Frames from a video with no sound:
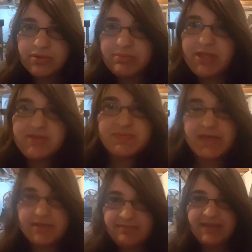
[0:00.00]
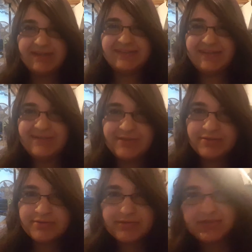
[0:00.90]
I'm going to use my head to block that
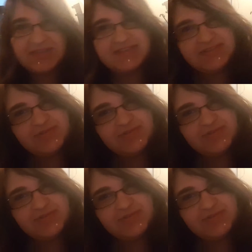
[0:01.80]
cuz that's